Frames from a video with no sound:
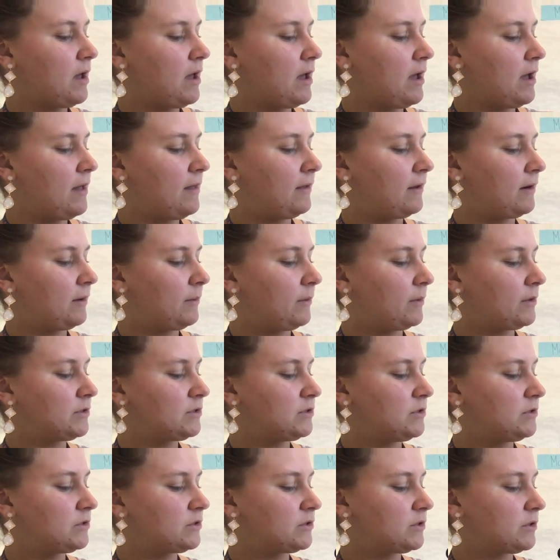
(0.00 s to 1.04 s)
and then I want
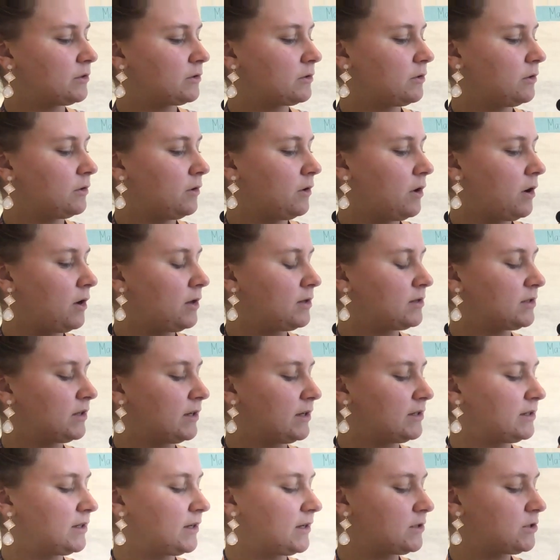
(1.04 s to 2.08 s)
to circle until I
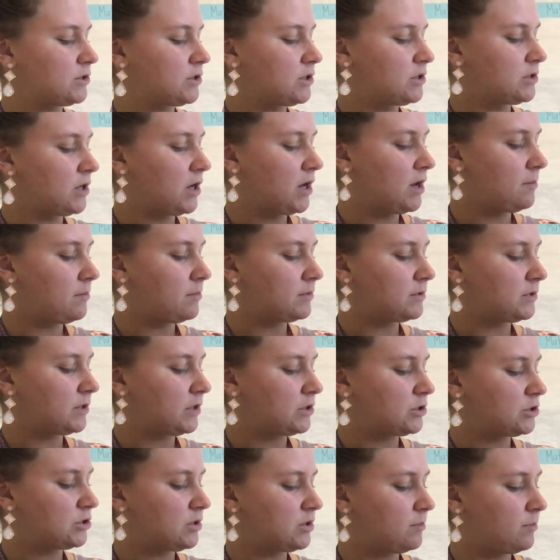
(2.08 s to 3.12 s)
touch the top,
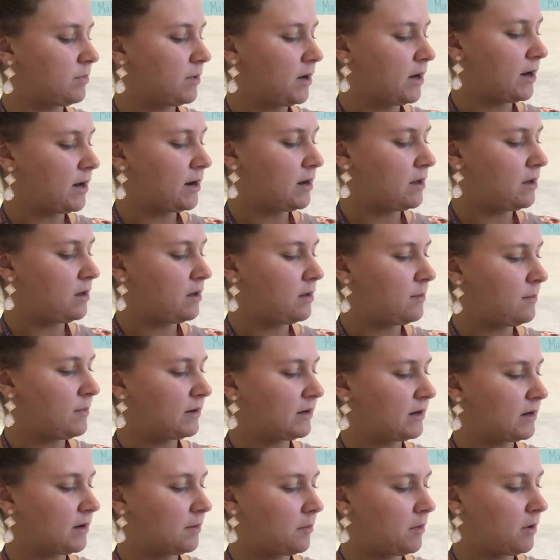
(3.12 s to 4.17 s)
touch the bottom,
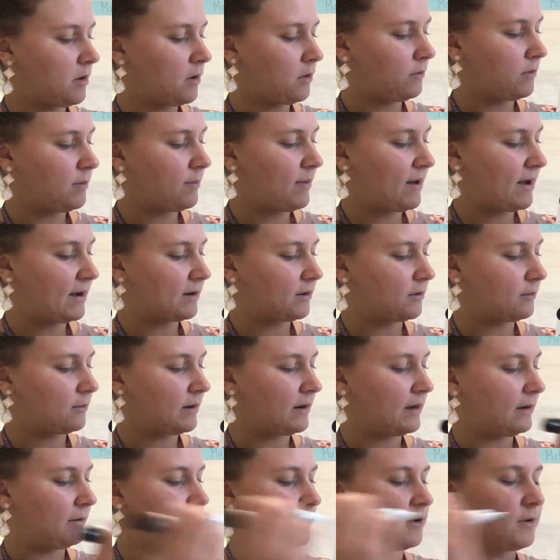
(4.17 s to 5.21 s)
and come all the way back
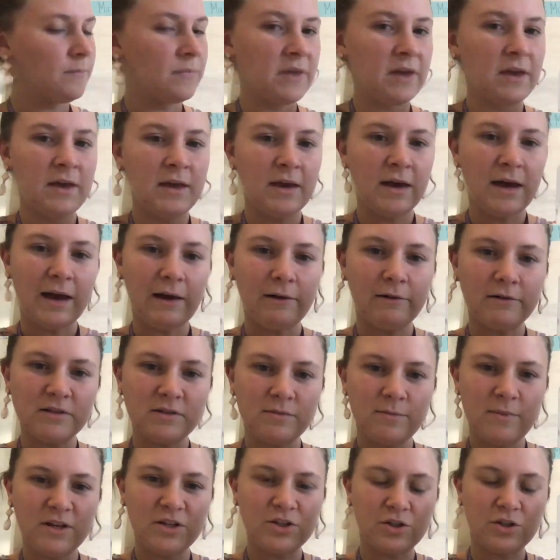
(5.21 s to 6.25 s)
around. I want to
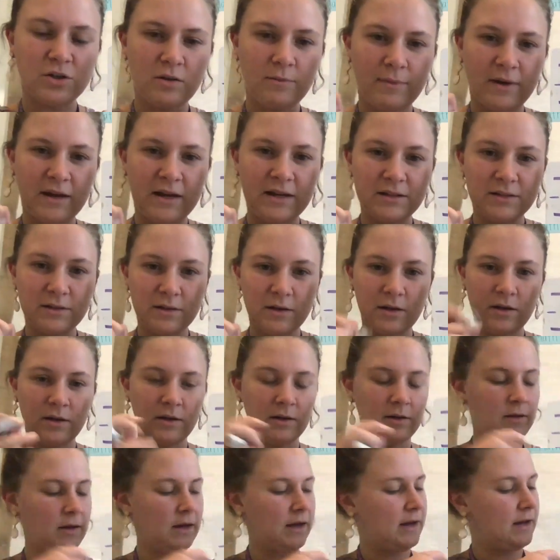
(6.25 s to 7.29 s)
make sure that my
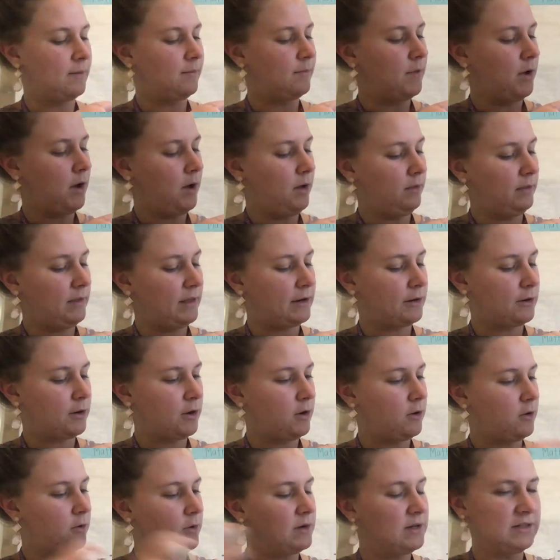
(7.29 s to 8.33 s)
letter
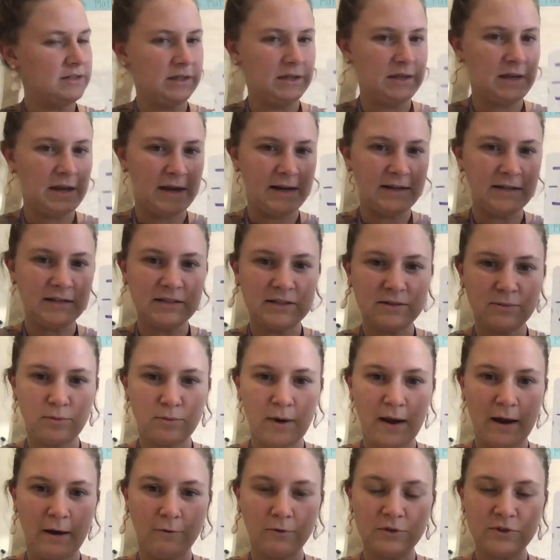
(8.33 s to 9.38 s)
O is a nice
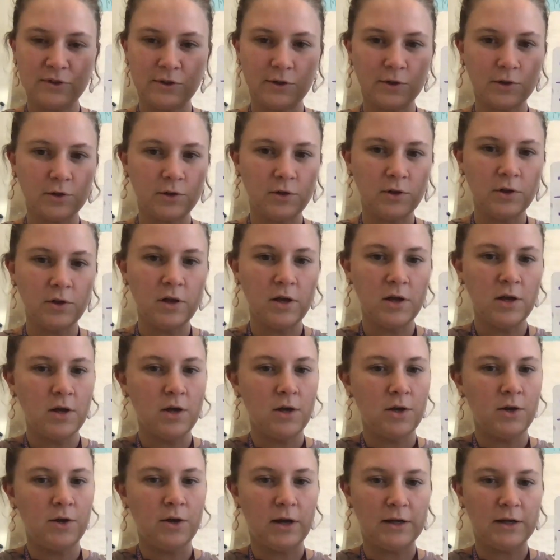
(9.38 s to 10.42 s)
round circle,
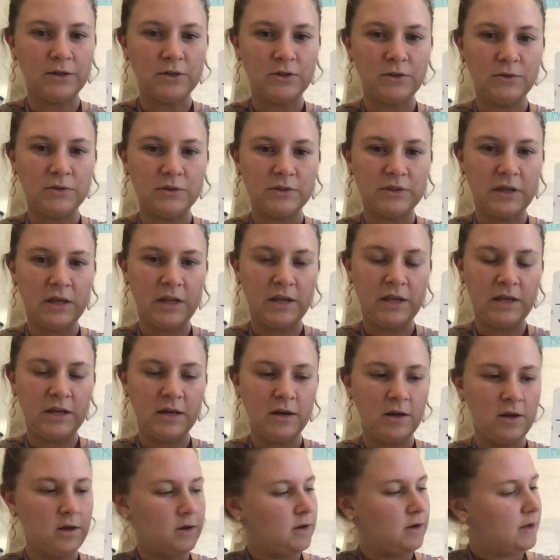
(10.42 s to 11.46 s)
not too skinny
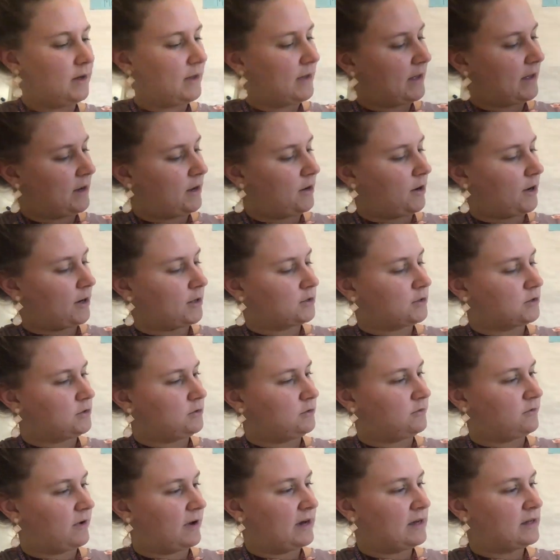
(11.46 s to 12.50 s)
and not too
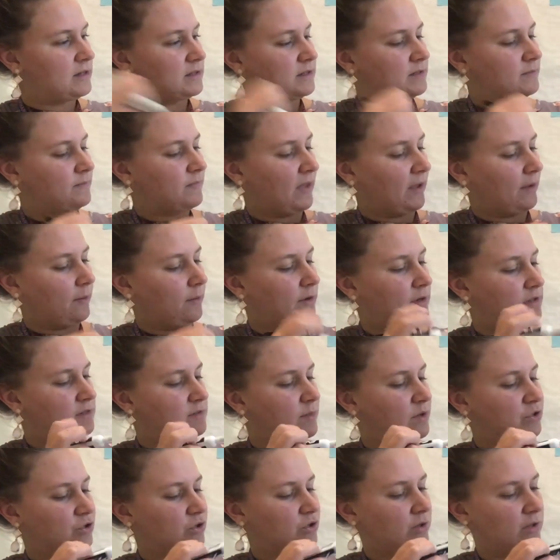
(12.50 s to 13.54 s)
fat. I want it to
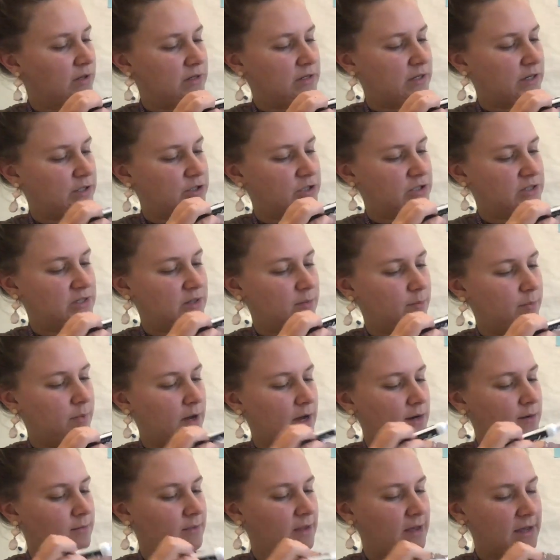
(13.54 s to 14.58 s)
make sure that it touches the
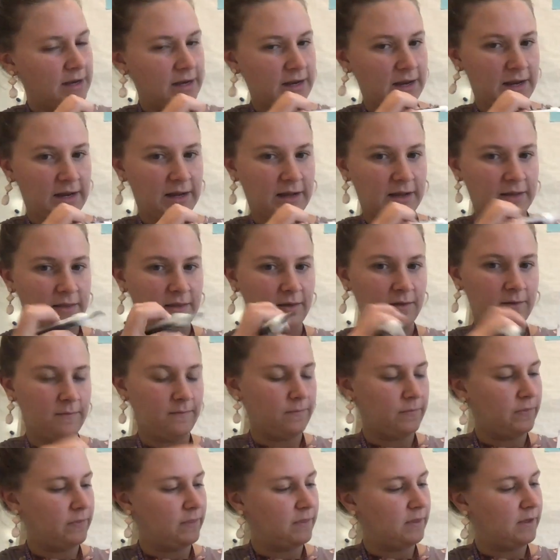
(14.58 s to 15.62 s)
bottom line and
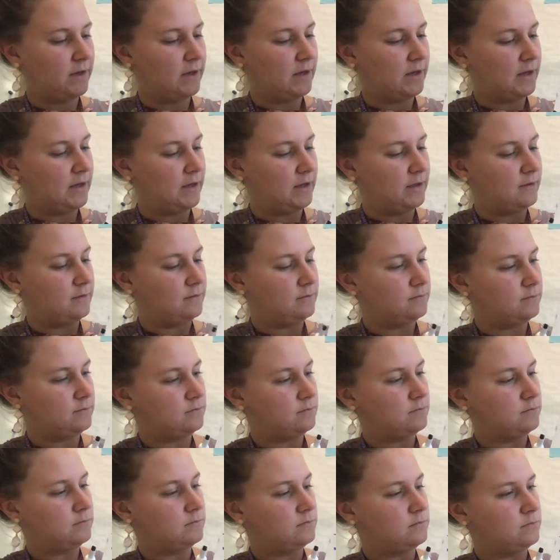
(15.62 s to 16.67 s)
the
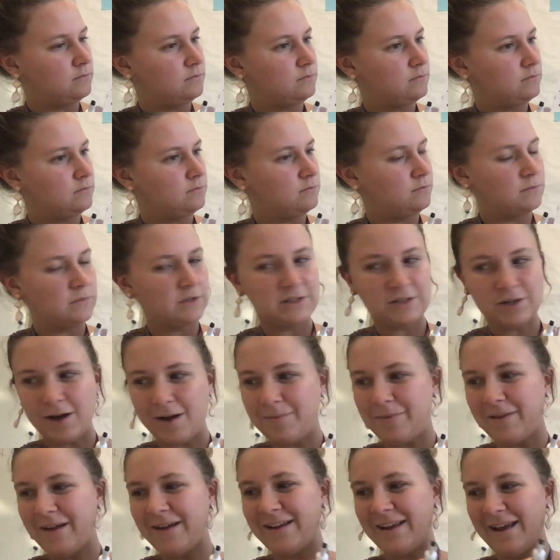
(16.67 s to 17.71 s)

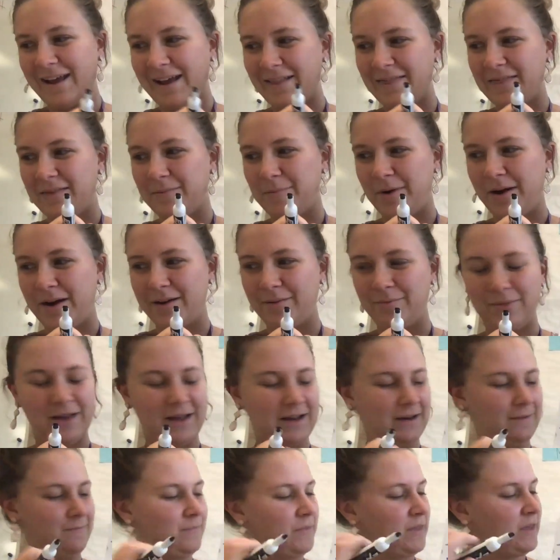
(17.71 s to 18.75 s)
top line and the bottom
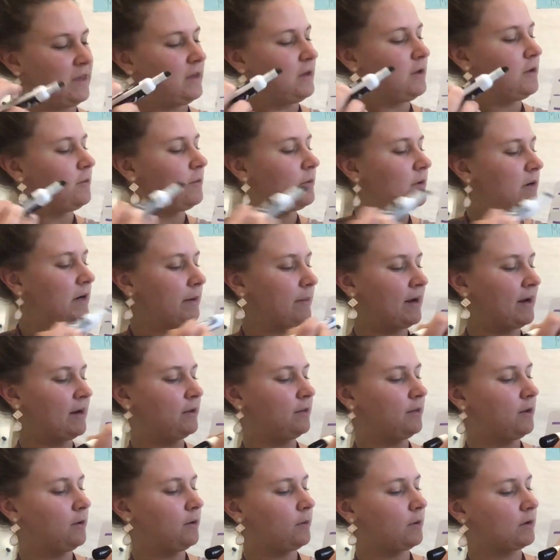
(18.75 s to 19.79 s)
line. When I write a
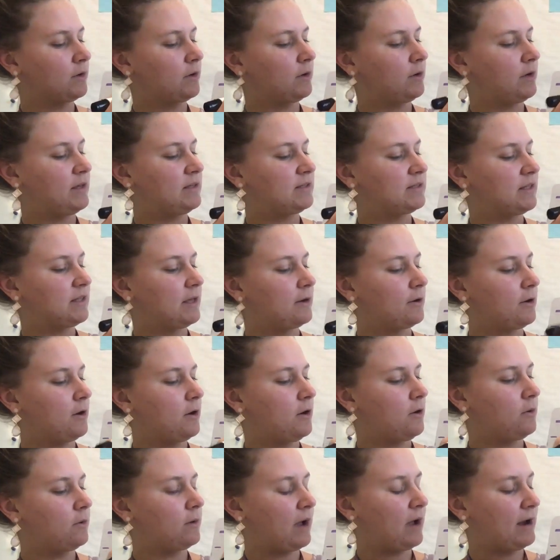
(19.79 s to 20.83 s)
lowercase letter
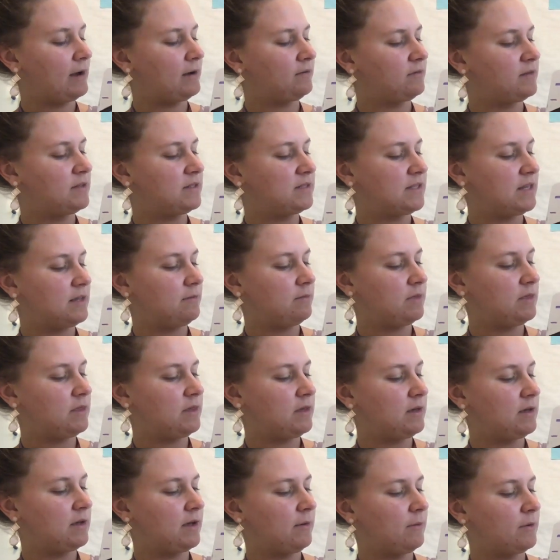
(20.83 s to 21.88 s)
O, kind of the same
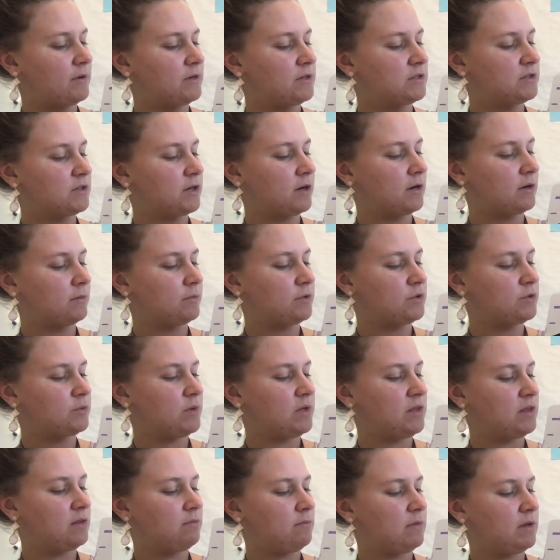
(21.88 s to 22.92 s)
thing. I want to start
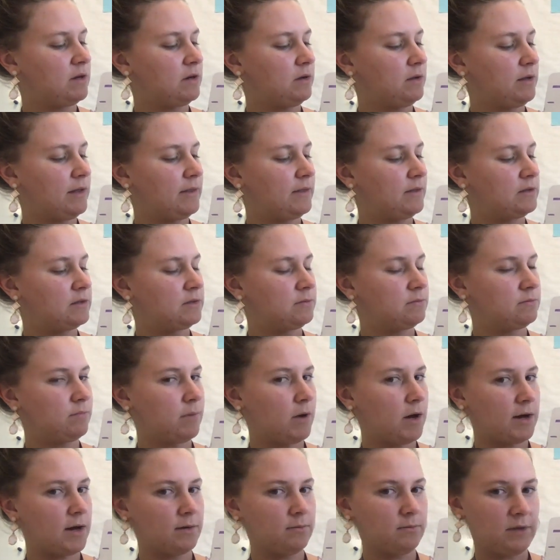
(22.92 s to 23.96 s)
between the middle and the
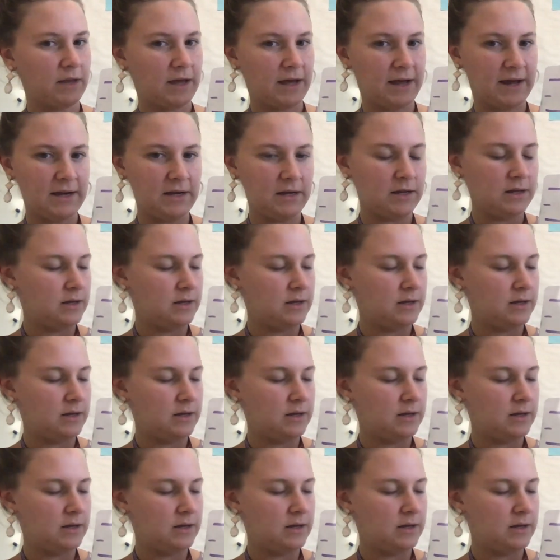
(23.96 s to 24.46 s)
bottom line.